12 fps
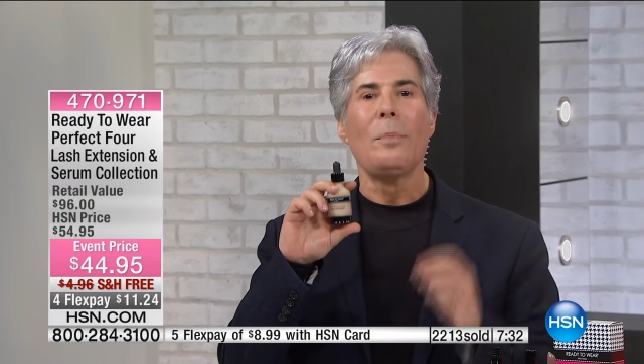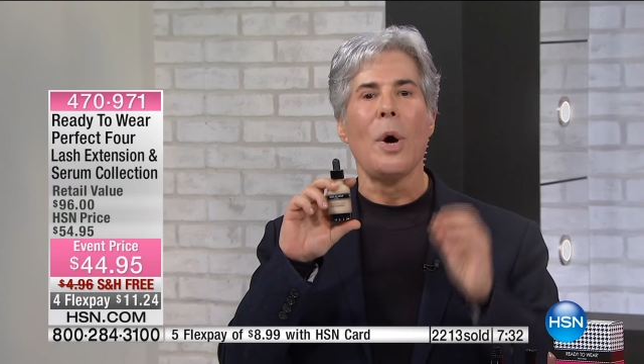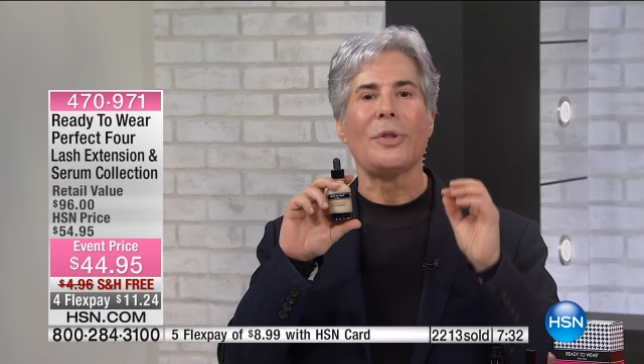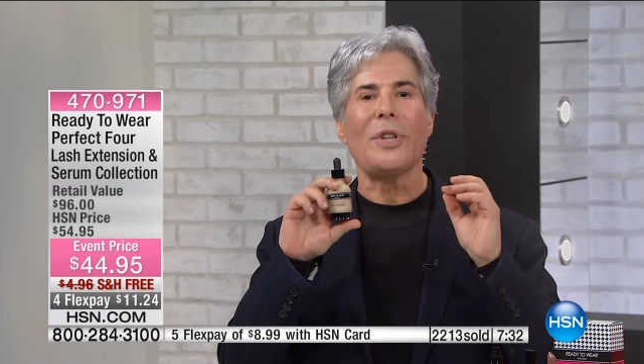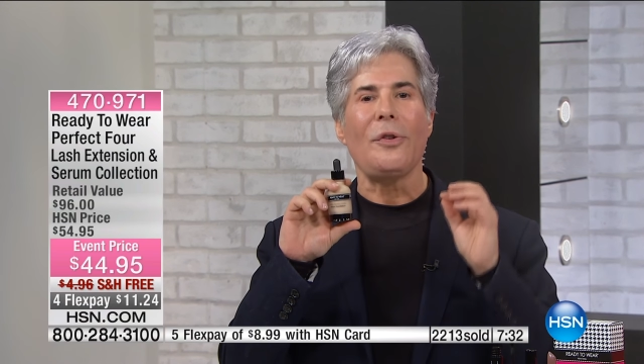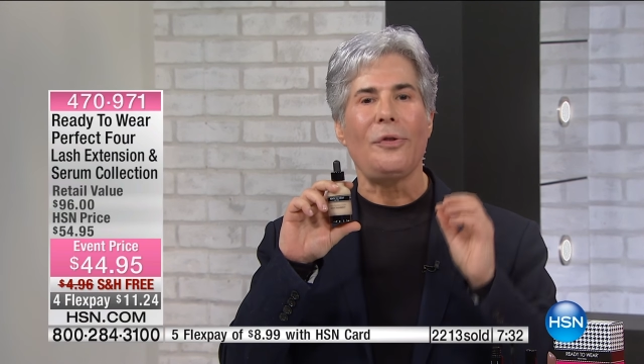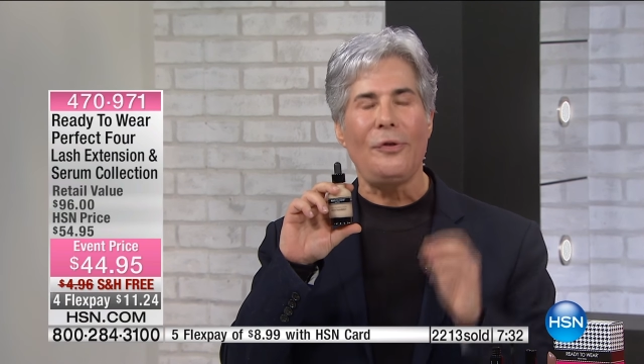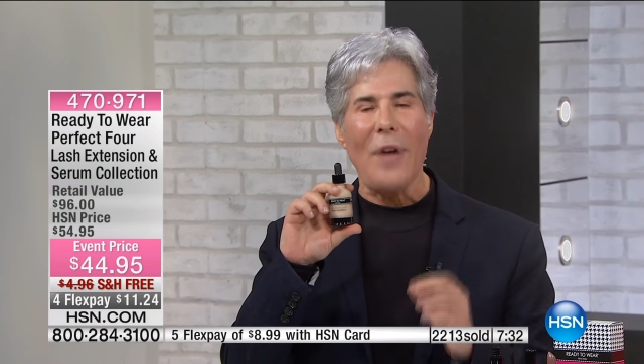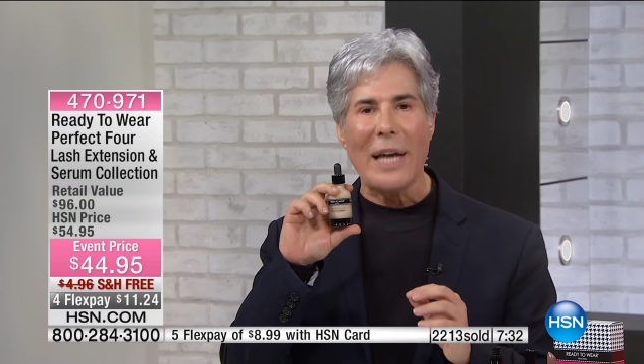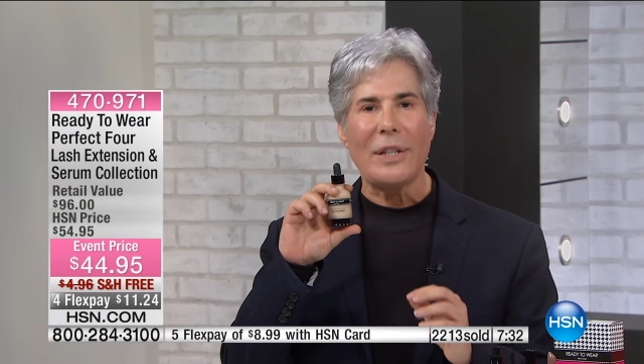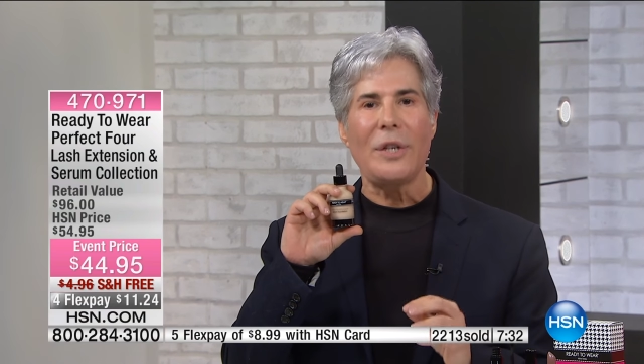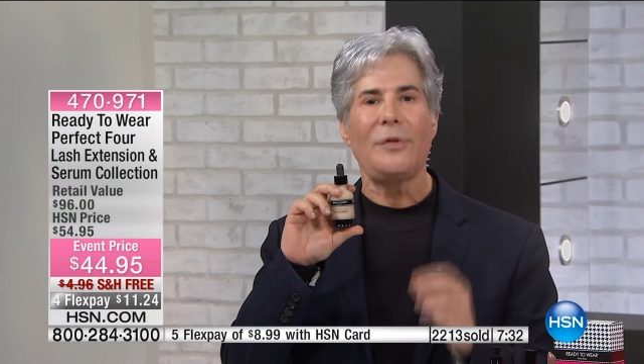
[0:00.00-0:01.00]
most
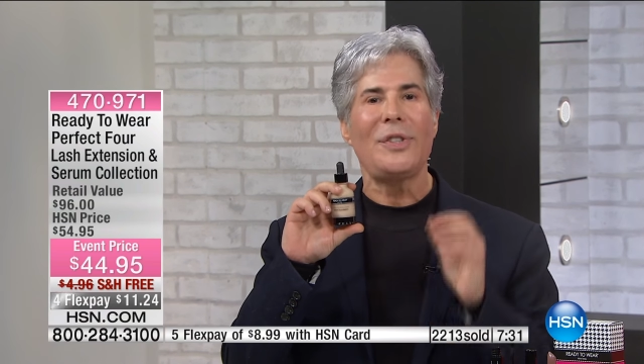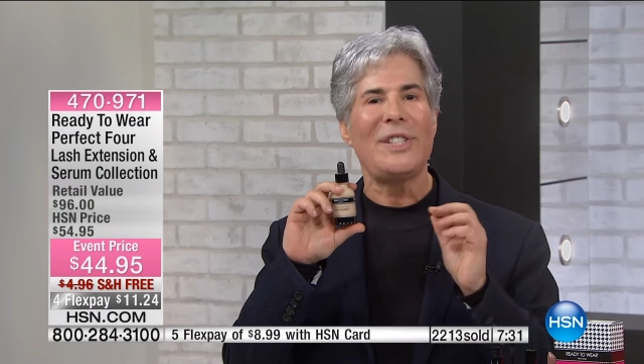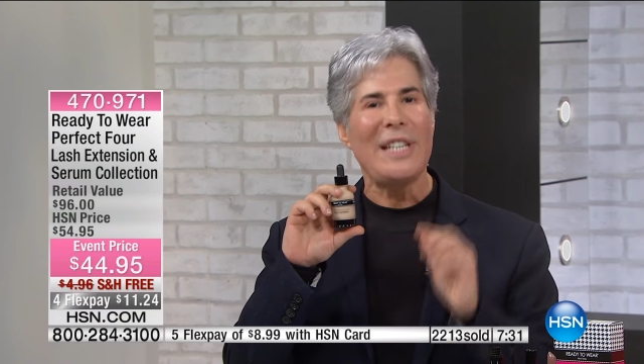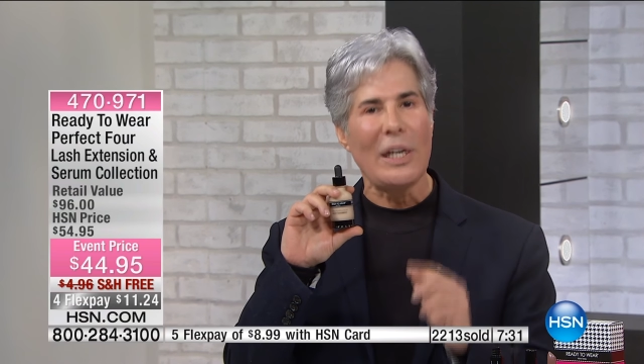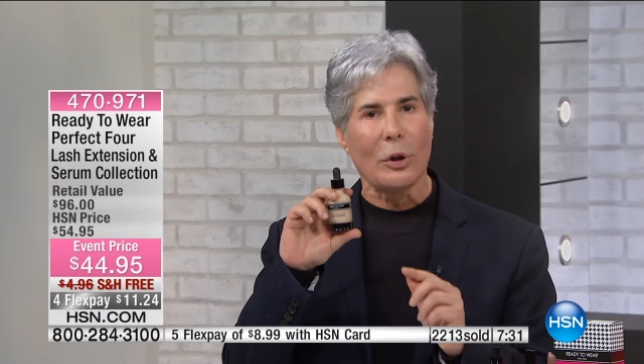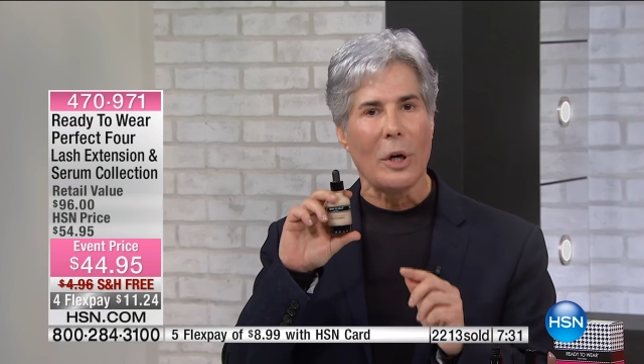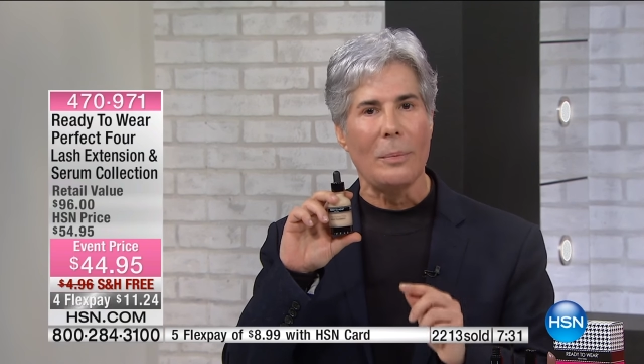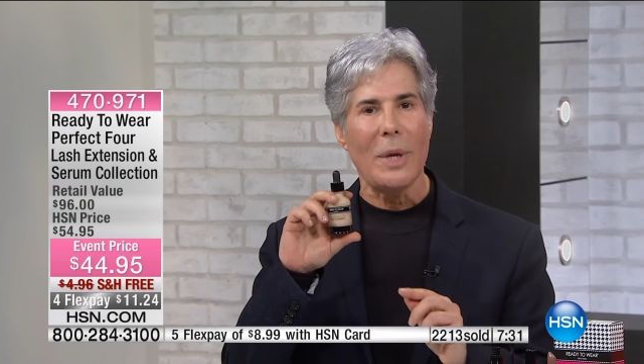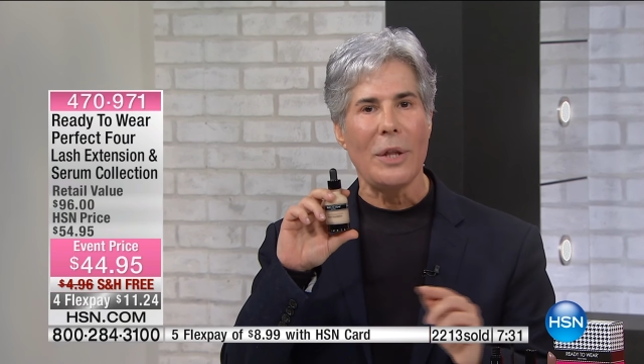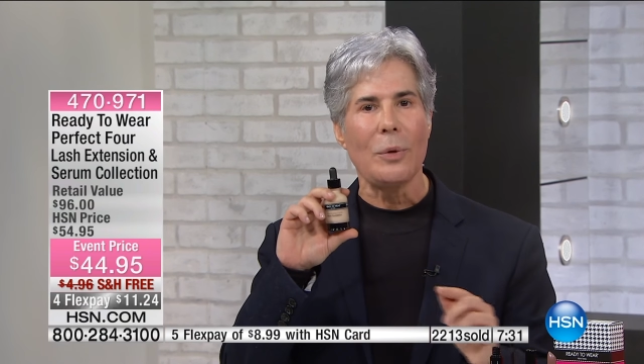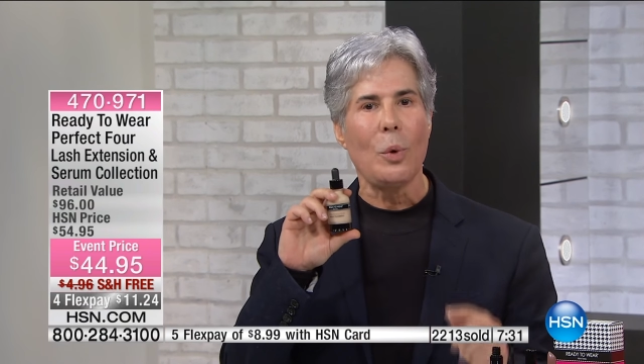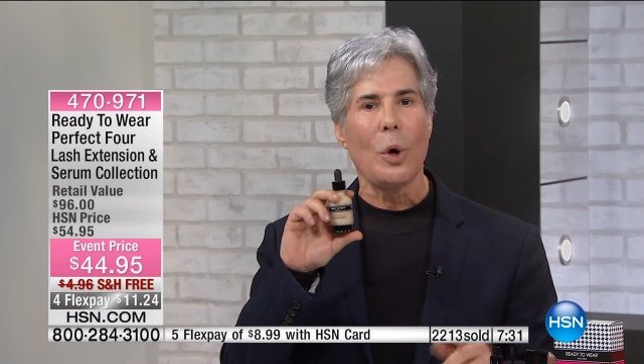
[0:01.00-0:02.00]
effective serum
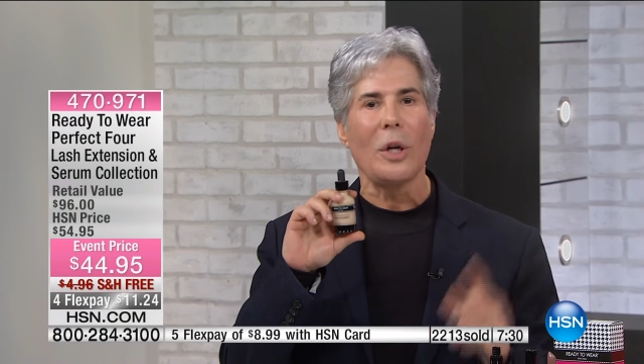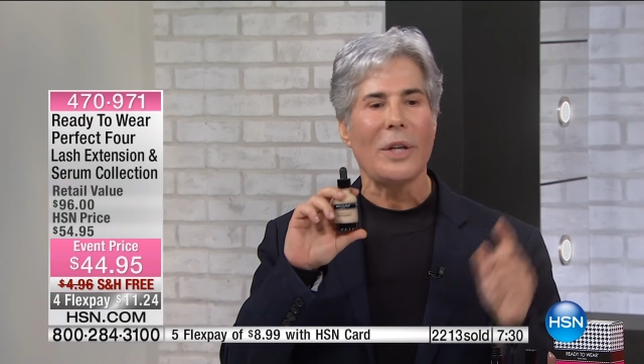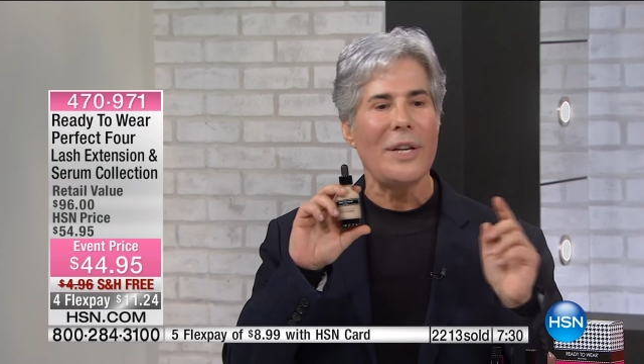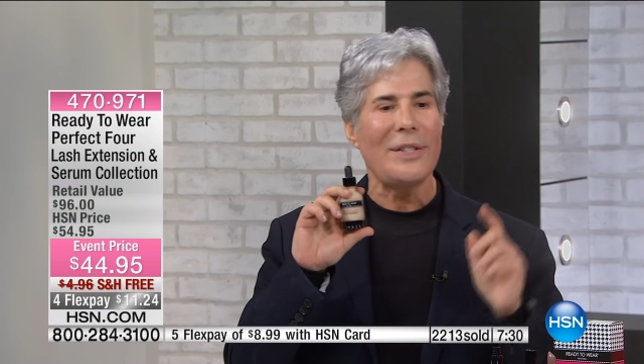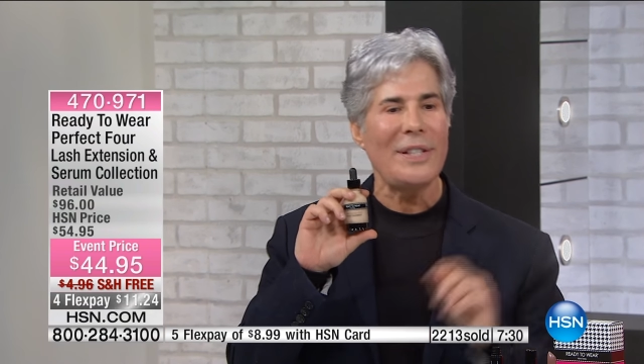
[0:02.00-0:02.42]
in the world. A